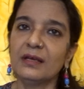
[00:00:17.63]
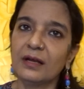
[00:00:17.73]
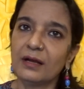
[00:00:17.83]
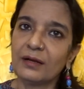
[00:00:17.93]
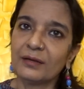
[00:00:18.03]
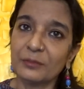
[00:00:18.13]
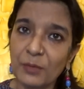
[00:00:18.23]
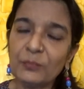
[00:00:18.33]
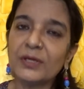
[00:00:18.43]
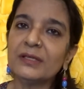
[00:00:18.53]

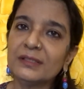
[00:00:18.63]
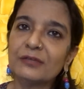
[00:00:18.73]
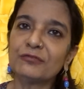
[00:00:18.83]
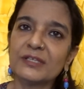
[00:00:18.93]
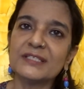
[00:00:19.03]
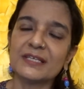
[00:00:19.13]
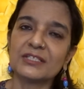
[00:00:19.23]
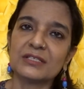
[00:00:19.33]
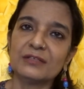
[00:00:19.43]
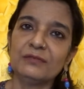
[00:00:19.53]
Remember, in the first
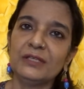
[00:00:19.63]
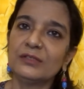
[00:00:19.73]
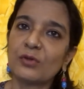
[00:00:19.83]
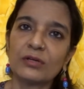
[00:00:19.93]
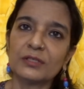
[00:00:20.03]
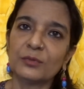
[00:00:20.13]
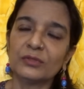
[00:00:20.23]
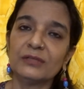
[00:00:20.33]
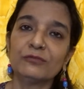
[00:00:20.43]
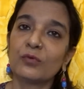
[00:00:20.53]
session we talked about
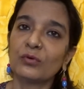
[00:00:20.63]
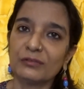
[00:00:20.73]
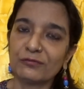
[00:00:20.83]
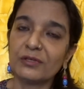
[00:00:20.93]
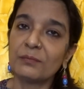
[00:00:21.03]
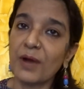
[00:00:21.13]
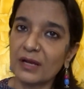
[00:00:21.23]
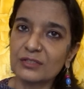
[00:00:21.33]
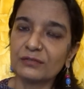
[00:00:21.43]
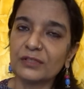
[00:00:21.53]
the four different
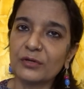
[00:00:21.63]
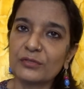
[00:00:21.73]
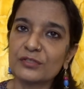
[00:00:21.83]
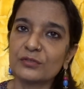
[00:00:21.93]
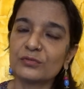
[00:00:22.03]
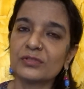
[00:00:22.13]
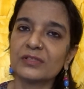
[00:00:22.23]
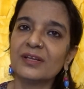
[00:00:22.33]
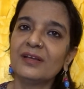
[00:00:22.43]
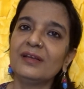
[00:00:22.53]
parts of the
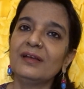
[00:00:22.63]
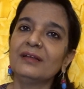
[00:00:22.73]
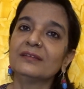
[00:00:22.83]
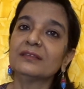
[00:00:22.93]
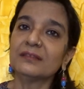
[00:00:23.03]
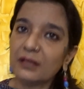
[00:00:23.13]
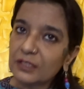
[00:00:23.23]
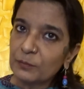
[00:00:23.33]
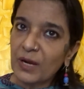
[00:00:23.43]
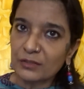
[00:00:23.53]
Constitution. The
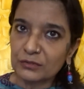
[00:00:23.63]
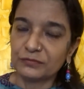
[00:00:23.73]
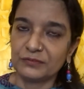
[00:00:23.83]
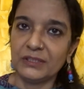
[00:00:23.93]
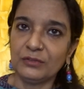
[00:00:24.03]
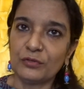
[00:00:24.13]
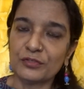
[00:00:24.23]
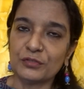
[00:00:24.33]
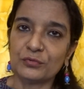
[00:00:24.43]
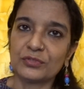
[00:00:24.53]
third part of the
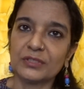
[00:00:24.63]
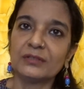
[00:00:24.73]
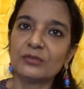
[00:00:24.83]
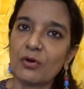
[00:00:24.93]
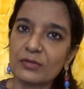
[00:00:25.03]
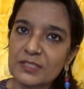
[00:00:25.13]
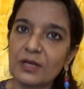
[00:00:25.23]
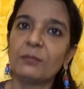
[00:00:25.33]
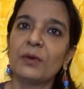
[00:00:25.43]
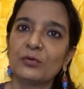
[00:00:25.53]
Constitution talks
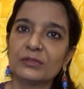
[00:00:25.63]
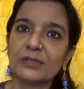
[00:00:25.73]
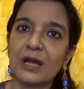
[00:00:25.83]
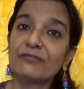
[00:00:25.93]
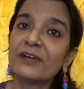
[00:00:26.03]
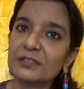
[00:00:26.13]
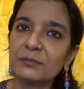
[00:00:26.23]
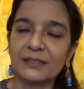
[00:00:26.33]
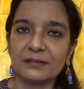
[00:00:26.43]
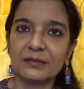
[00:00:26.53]
about our
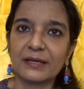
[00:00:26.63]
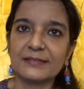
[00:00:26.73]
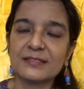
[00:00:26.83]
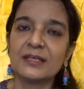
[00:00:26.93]
fundamental rights.